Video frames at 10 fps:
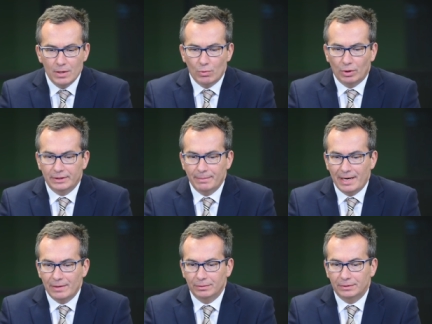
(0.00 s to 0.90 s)
What
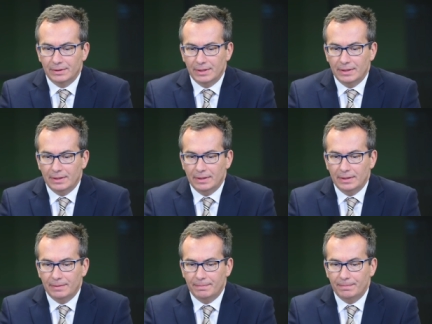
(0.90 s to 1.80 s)
about
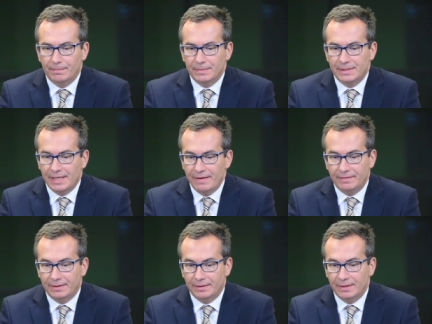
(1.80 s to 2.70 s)

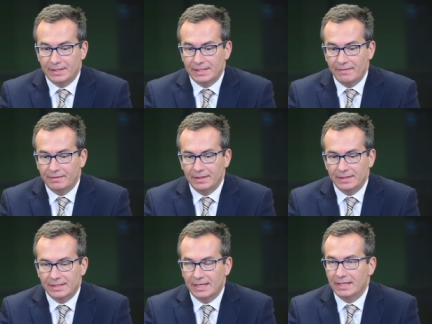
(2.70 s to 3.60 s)
safety? The safety
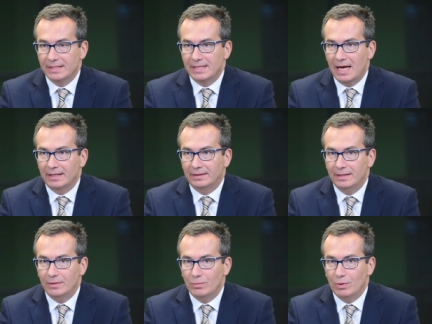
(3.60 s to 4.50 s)
is
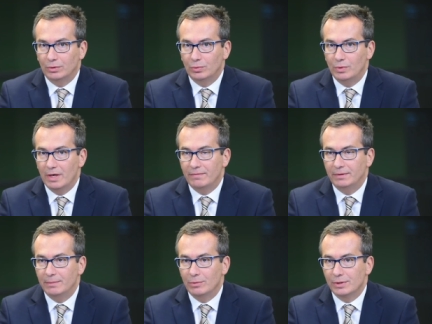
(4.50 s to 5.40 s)
exactly what we
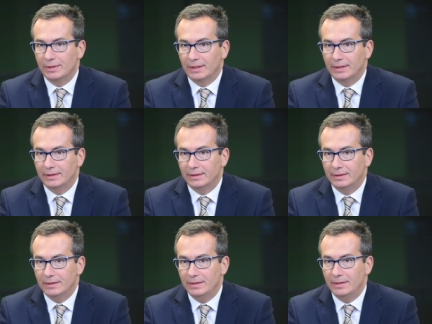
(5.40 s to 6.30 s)
have
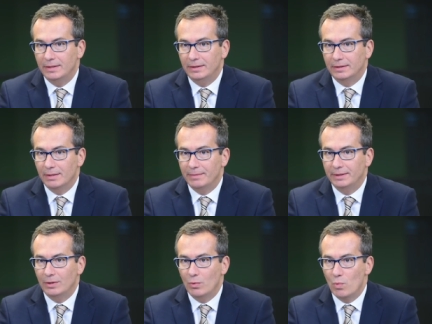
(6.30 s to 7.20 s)
demonstrated in
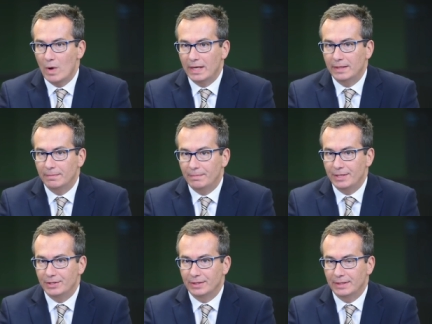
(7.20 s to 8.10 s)
intermediate 1
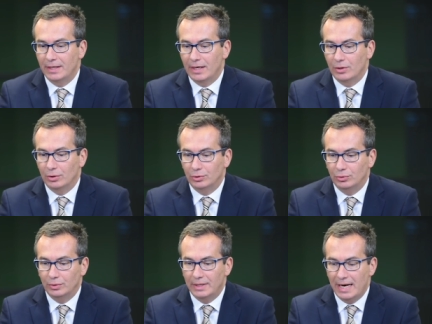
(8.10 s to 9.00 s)
patient according to the